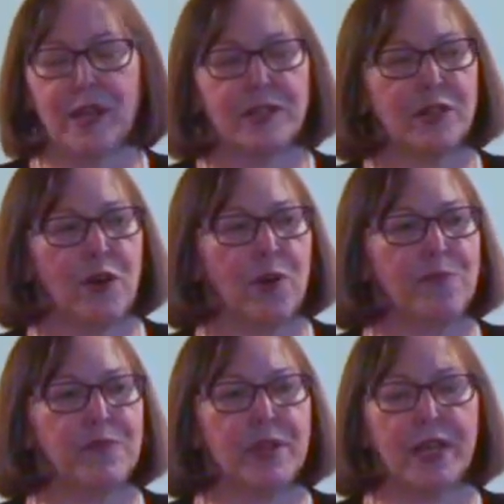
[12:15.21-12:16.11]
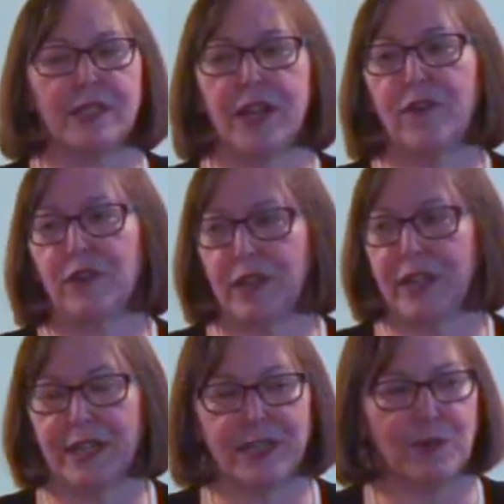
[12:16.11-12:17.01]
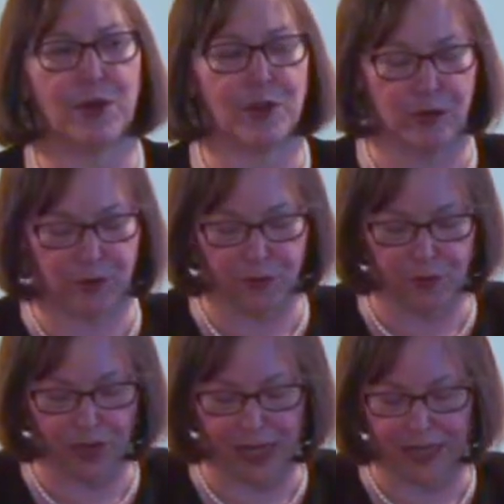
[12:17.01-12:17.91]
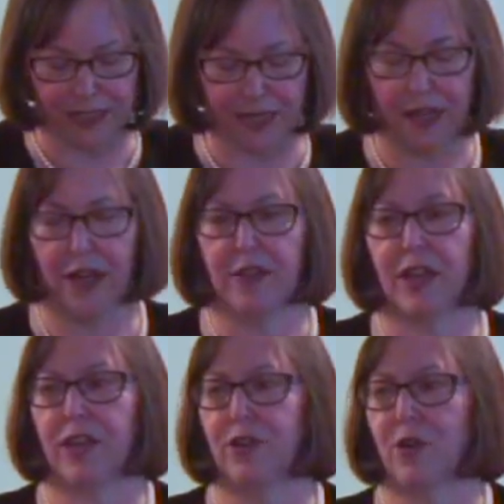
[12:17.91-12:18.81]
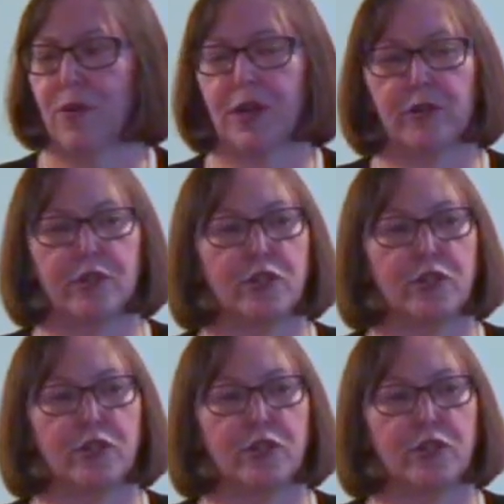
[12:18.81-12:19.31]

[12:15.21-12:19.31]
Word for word: So that definitely is one of those rude things that you don't want to do.